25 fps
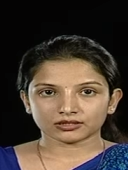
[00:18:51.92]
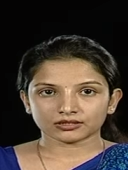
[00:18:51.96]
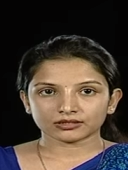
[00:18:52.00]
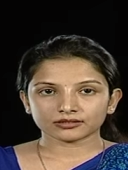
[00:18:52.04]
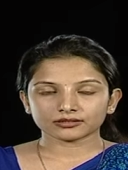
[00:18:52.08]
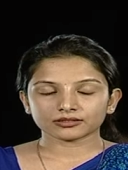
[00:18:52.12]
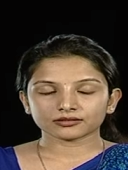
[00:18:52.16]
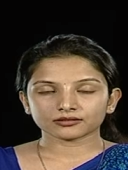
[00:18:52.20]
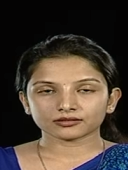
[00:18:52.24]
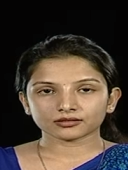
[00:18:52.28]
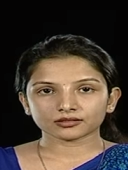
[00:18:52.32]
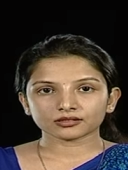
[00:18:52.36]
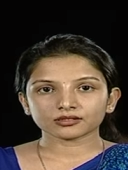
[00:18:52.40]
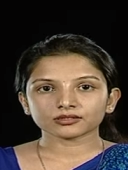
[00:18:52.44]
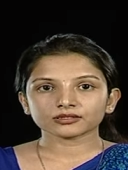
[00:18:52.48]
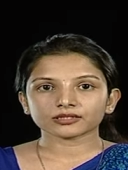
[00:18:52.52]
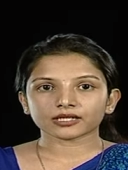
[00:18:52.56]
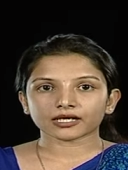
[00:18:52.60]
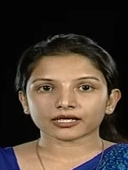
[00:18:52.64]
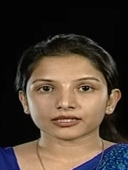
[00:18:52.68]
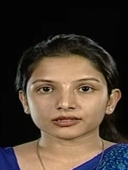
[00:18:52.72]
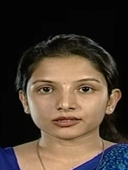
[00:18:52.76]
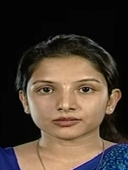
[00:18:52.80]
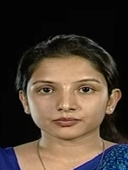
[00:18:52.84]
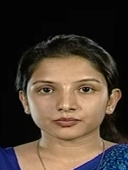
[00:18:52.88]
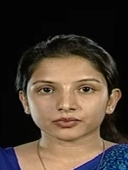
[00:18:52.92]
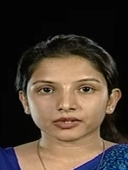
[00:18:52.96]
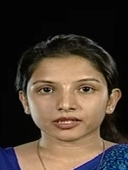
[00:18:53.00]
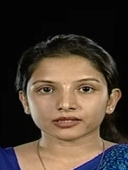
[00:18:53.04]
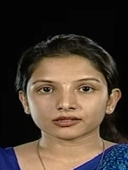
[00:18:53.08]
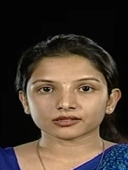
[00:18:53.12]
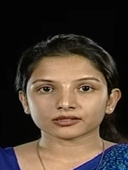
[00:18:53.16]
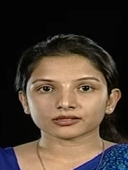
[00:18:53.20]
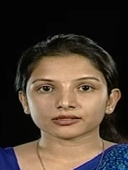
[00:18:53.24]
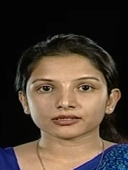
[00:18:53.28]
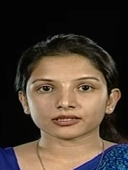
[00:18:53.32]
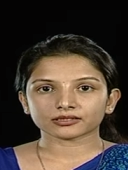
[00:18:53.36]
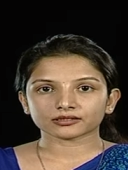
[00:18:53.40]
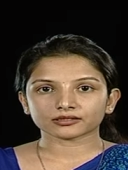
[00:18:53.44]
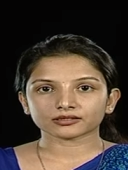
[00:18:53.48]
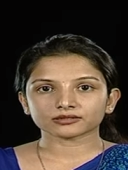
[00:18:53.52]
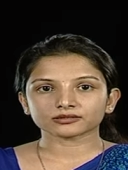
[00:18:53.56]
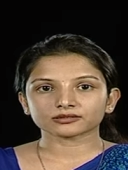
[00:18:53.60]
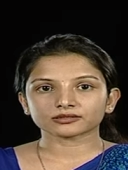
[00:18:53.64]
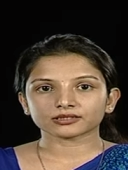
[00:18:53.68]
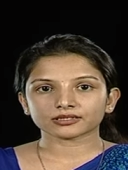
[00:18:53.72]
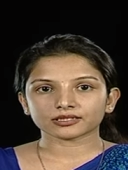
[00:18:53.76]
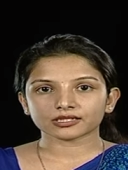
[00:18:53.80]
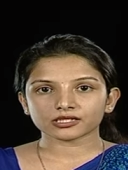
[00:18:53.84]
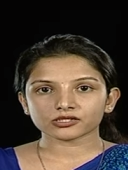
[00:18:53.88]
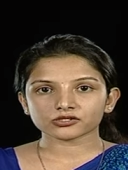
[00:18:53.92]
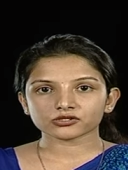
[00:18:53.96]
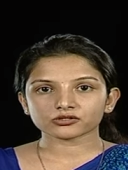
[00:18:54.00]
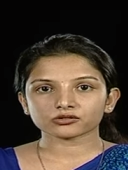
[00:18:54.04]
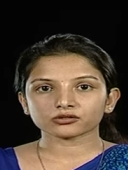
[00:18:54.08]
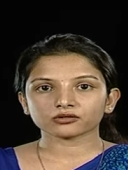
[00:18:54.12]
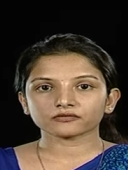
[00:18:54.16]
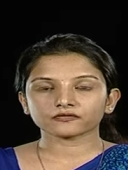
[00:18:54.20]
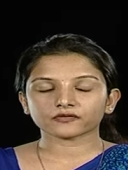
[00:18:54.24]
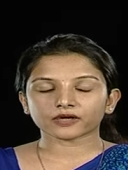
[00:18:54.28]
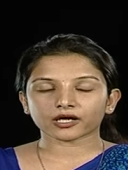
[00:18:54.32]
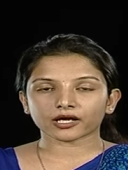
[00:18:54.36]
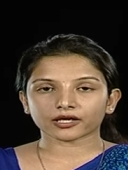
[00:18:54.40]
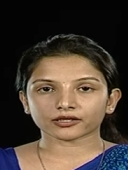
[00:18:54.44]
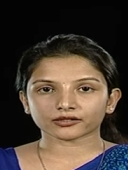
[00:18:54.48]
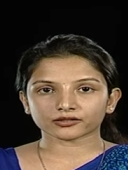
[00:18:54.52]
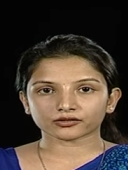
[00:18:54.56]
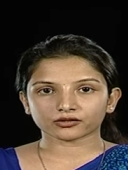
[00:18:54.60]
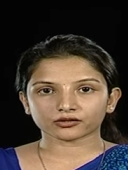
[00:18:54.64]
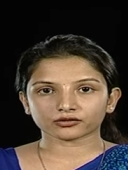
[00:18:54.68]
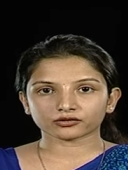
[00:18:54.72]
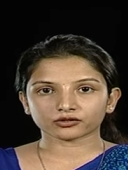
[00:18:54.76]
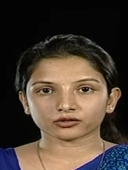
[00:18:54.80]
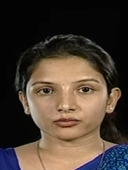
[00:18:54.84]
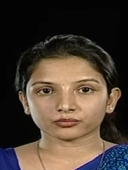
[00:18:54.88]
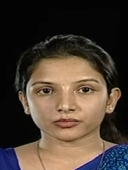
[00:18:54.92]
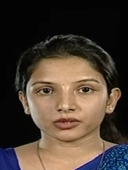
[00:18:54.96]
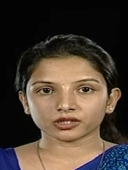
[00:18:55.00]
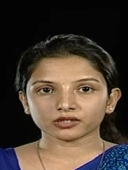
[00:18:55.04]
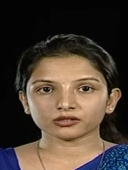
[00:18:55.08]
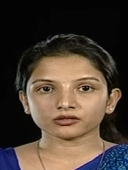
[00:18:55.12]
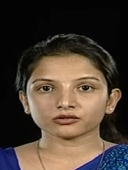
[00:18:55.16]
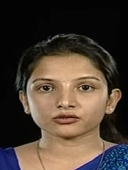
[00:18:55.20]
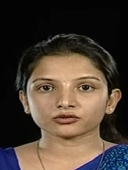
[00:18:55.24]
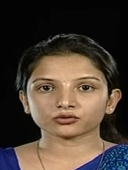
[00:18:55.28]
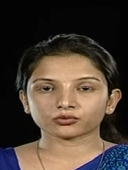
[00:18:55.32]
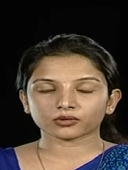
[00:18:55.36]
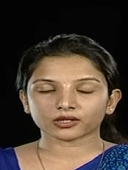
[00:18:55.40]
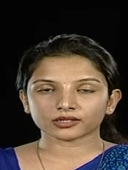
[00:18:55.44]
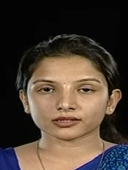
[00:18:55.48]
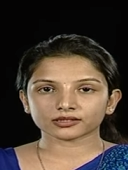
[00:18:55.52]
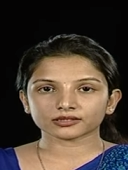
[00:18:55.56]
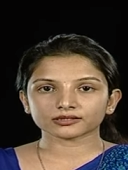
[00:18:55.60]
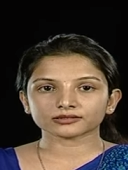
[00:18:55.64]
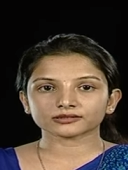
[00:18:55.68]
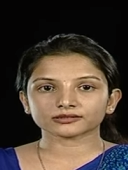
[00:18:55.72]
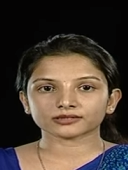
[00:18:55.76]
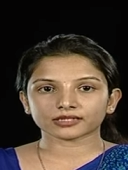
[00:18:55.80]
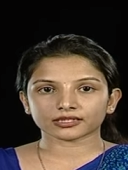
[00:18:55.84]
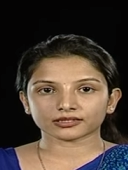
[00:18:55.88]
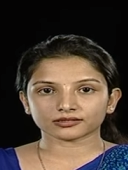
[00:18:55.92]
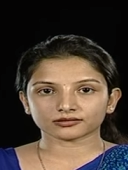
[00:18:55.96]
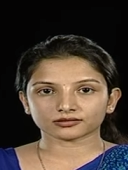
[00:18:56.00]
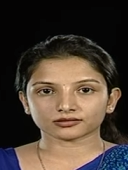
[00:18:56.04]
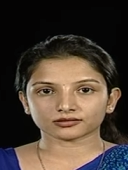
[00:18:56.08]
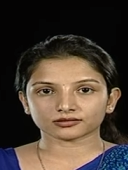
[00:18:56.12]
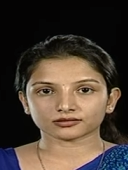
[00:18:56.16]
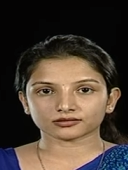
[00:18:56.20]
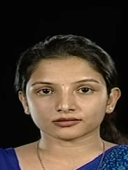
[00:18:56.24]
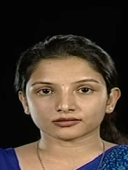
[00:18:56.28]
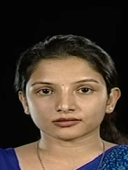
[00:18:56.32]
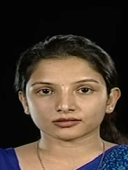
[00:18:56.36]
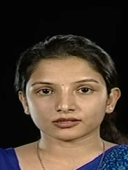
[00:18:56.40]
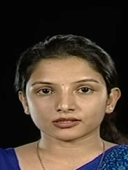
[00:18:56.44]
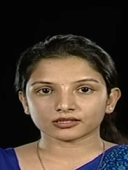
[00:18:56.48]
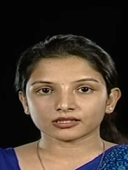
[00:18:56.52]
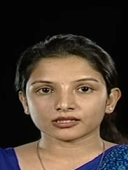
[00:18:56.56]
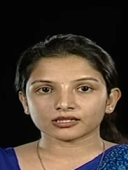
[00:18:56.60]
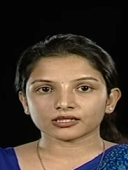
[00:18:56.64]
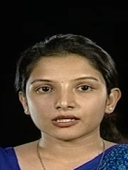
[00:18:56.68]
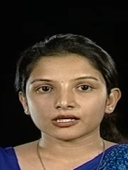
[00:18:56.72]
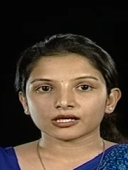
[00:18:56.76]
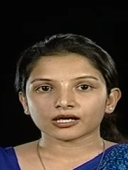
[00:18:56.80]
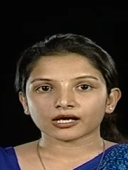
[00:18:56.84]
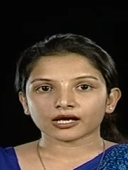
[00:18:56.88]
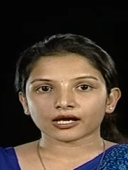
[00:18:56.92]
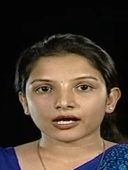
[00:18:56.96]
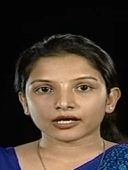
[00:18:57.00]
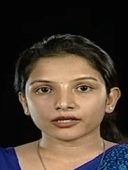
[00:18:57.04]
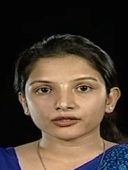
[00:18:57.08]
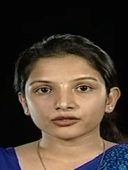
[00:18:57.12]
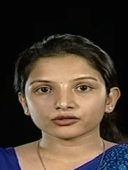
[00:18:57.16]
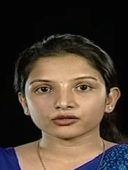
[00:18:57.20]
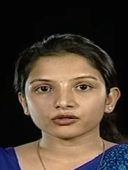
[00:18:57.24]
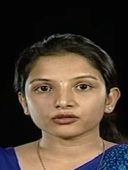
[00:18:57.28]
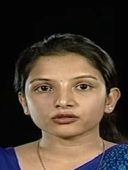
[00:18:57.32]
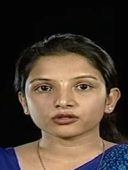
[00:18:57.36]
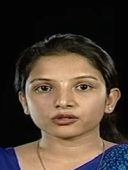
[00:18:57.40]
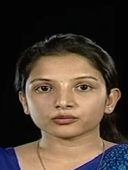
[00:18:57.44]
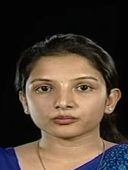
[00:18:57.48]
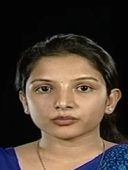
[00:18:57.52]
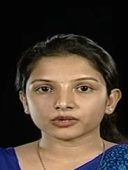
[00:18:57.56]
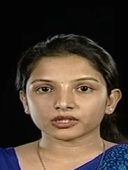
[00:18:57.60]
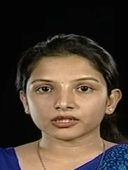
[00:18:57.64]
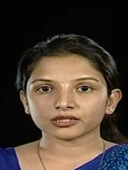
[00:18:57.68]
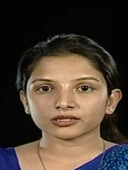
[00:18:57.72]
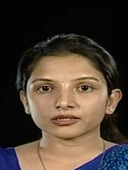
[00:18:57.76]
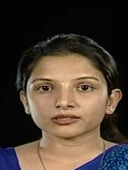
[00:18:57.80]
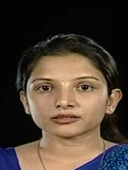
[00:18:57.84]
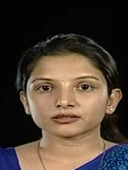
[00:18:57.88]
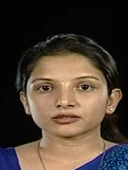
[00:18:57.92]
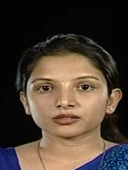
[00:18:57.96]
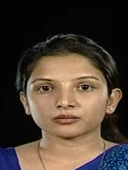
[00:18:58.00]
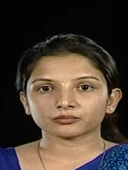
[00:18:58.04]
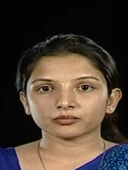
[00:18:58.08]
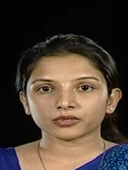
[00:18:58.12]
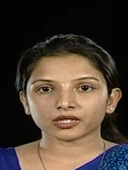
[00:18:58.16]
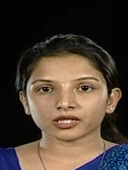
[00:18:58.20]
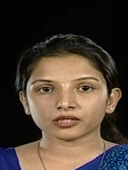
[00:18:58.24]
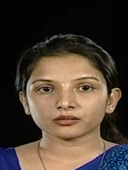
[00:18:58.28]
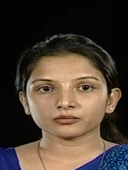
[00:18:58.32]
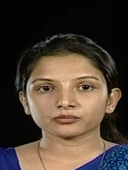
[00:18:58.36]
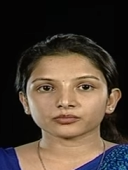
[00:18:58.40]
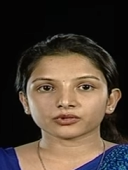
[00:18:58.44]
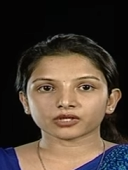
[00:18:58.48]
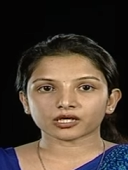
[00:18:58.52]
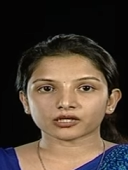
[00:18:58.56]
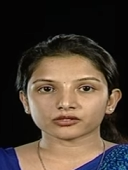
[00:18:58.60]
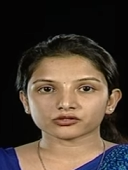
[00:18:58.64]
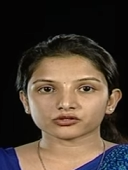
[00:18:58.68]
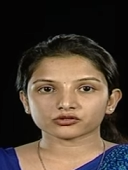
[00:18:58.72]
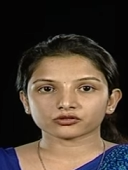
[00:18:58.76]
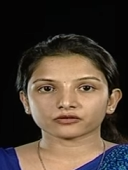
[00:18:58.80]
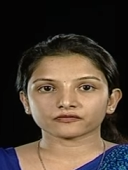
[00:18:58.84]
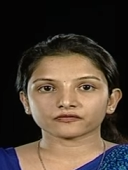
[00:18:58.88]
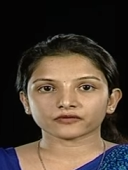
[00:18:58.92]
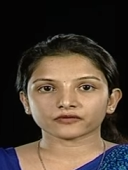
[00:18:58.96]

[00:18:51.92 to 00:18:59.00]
The third aspect that is relation of agronomy to other sciences. Agronomy is a main branch of